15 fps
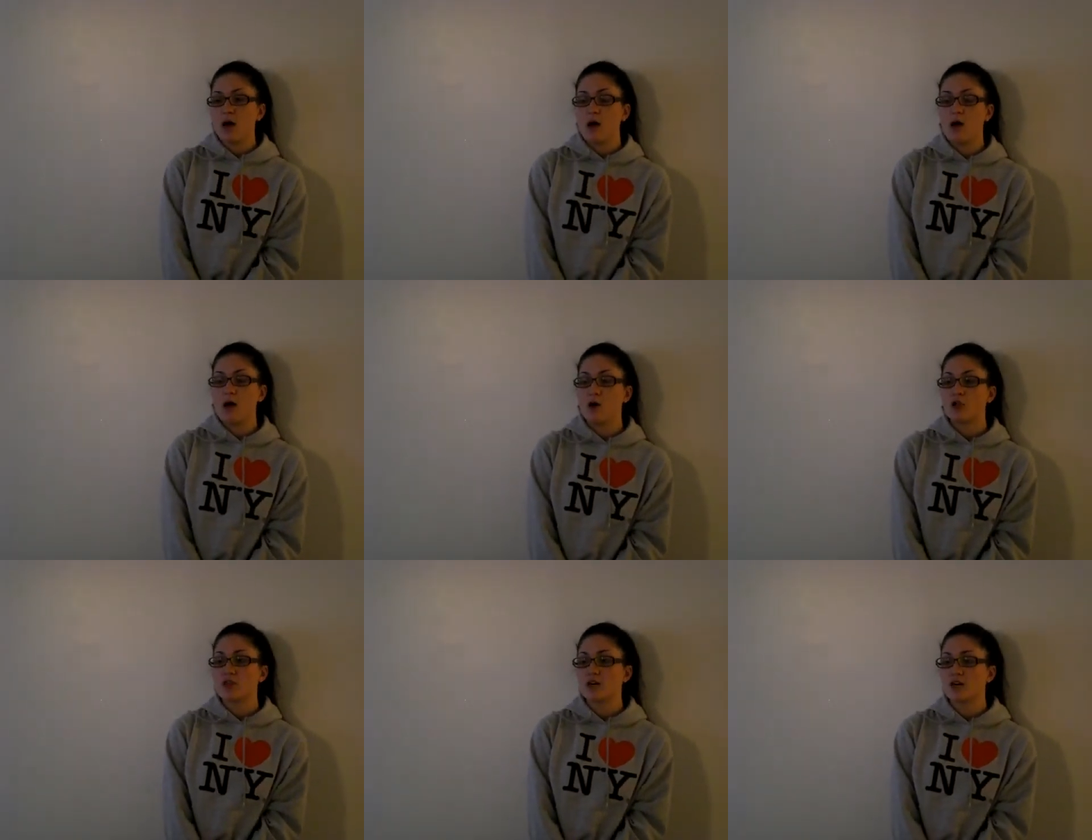
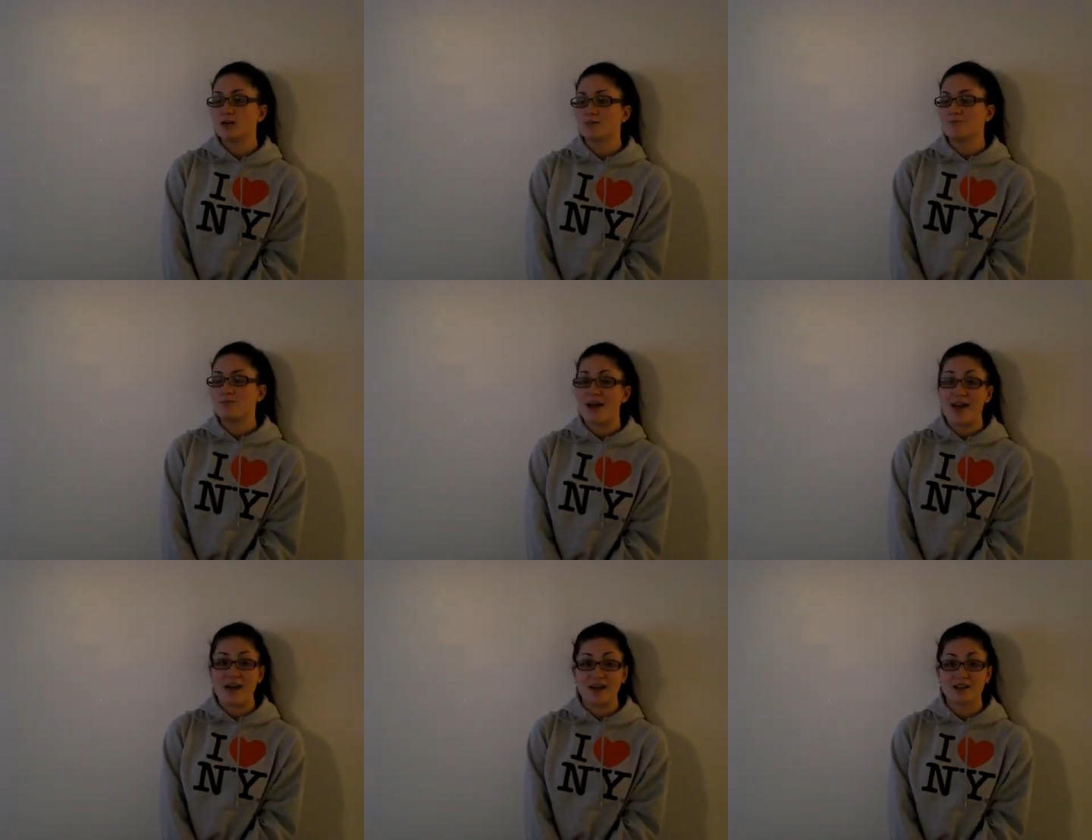all the
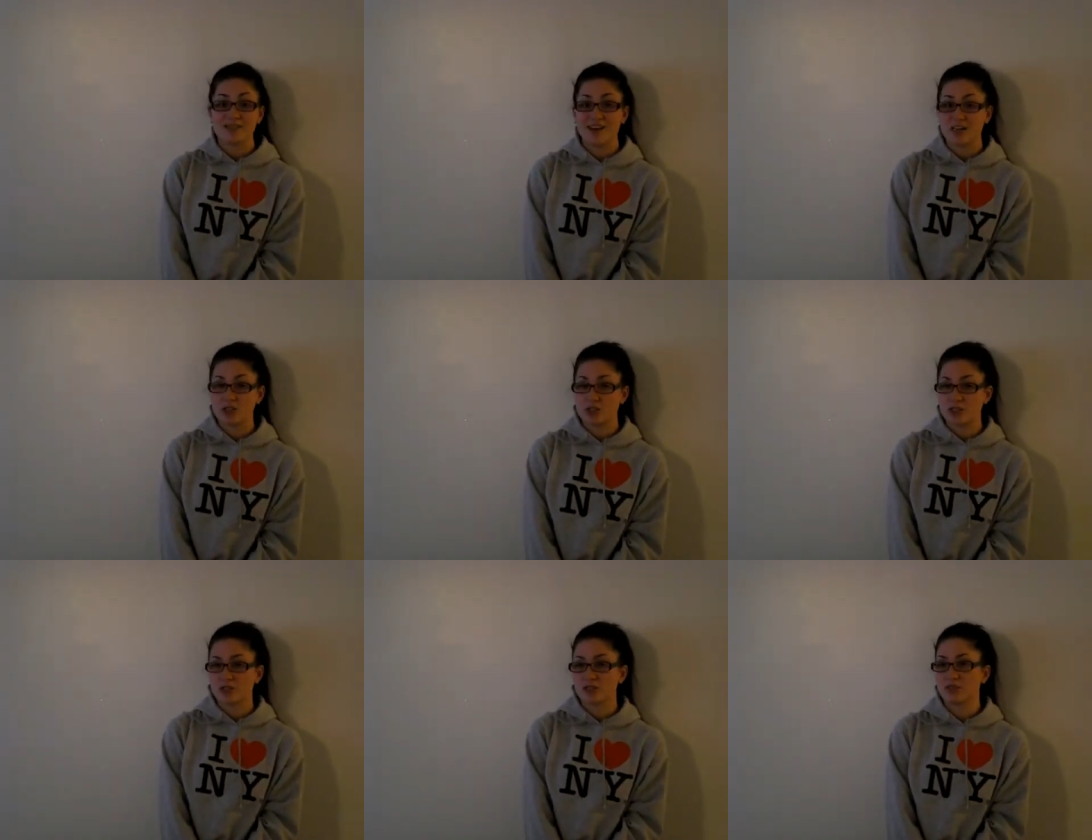bad
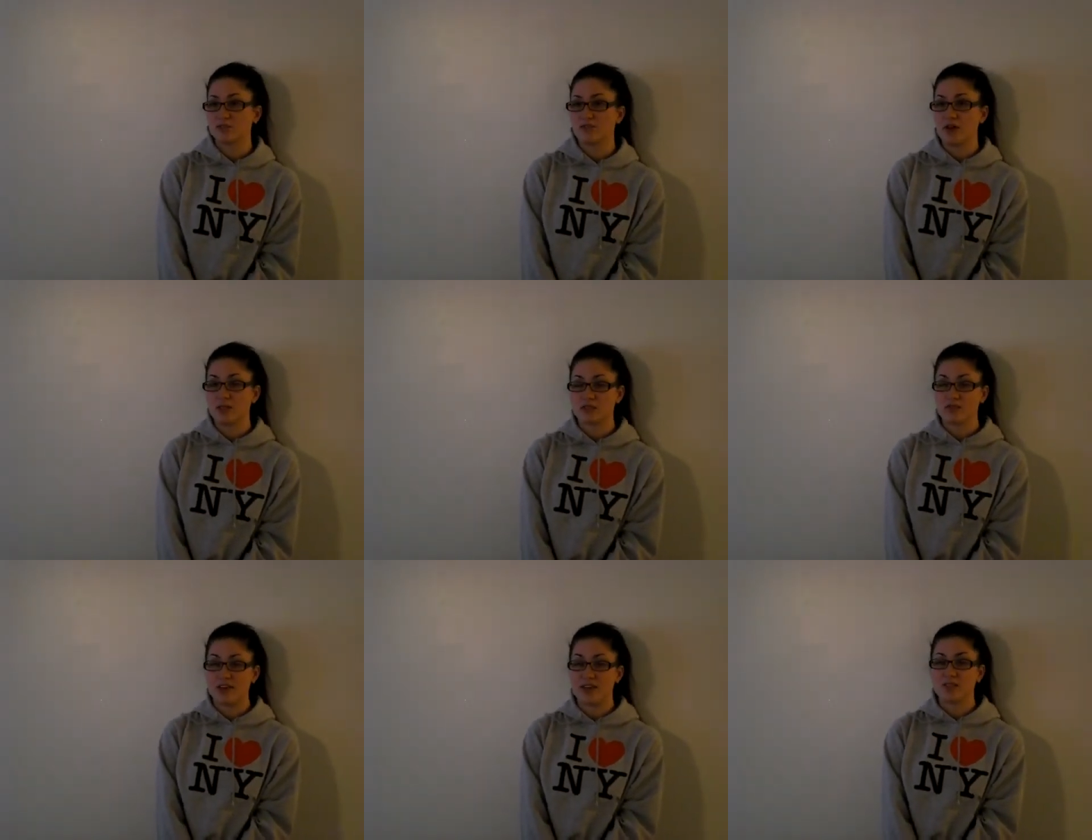nitrogens and
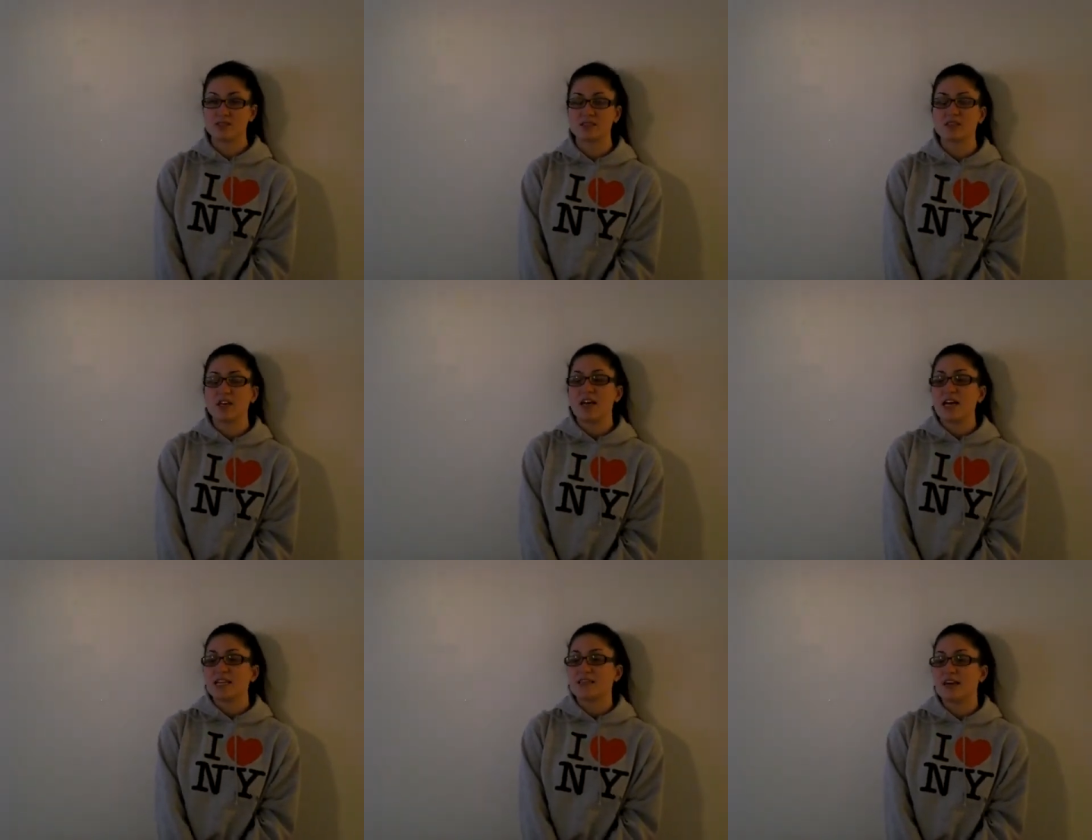phosphates
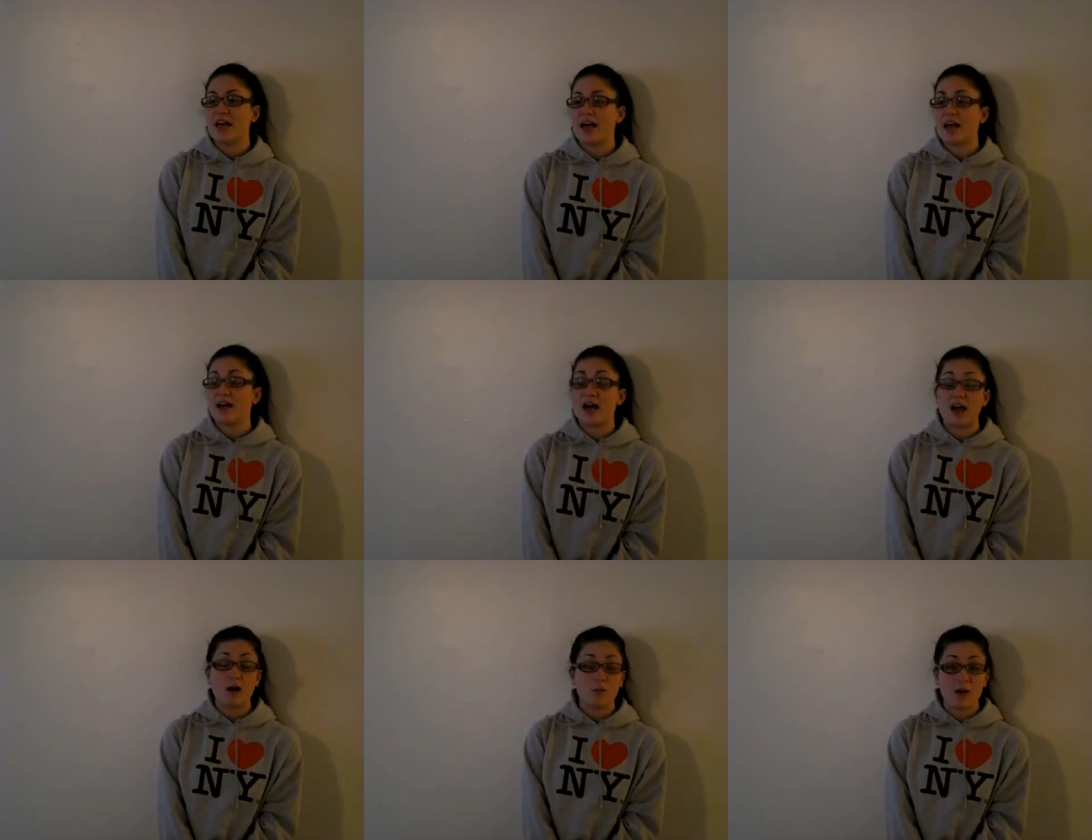that
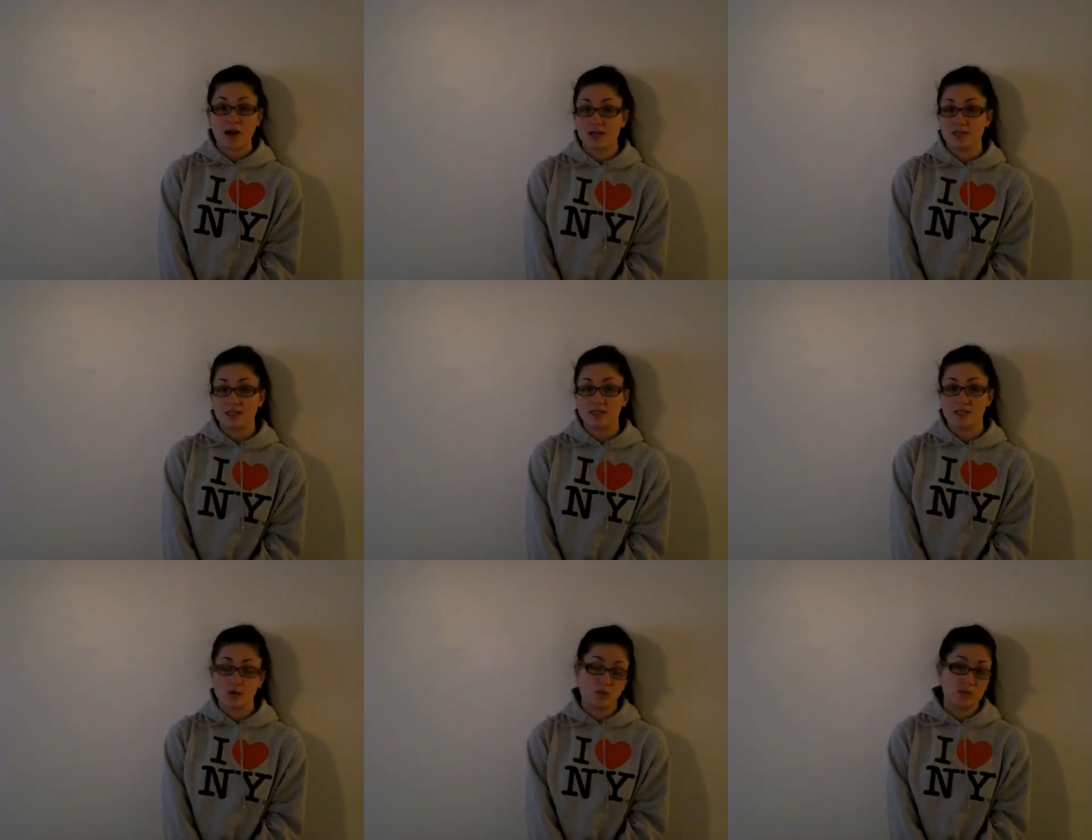our bodies
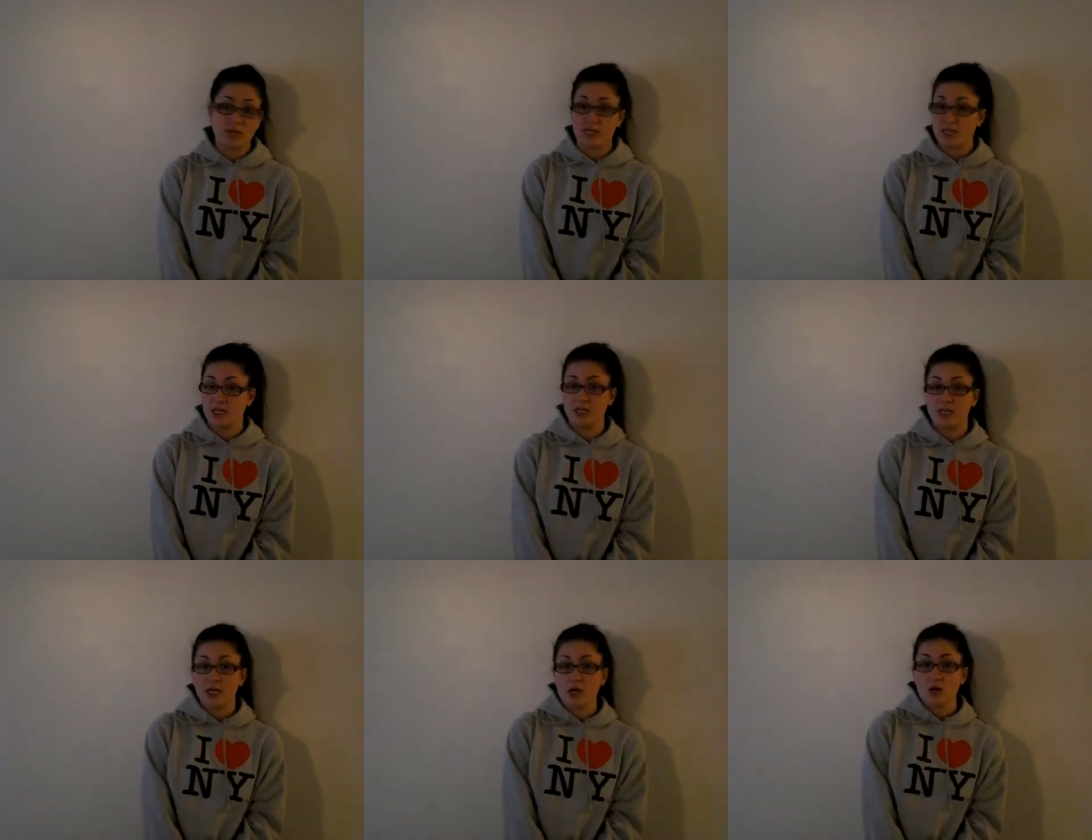don't
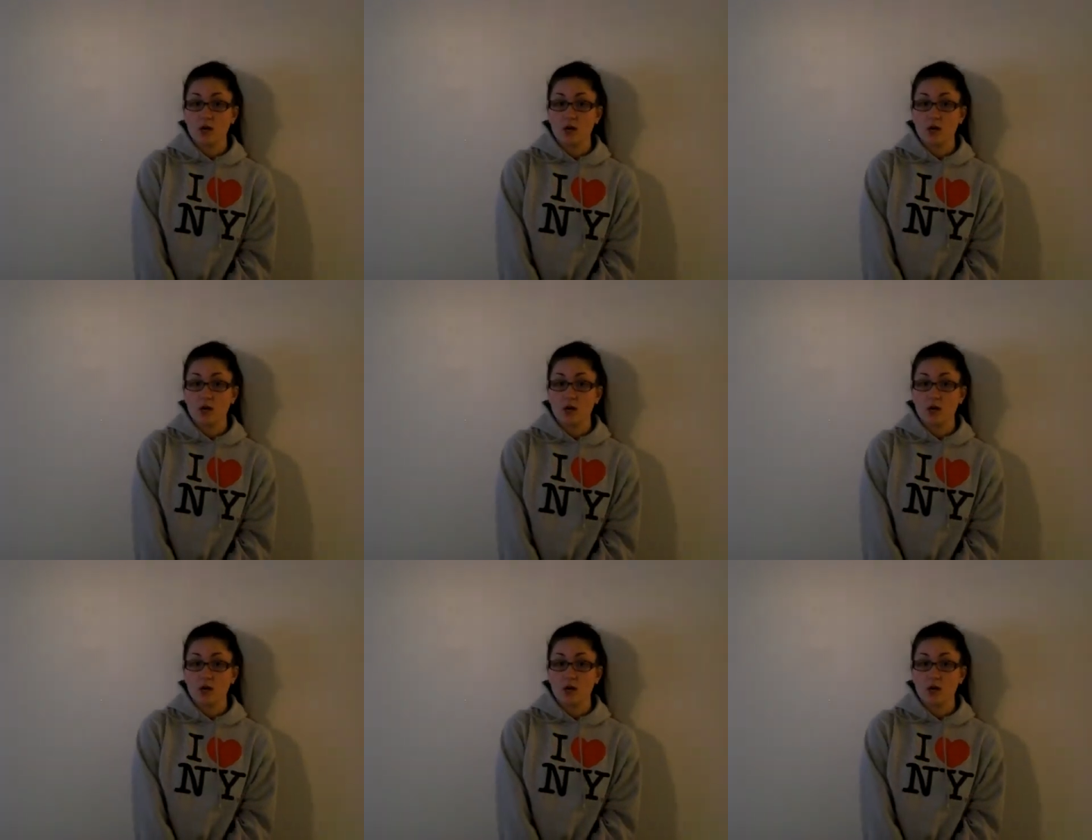need,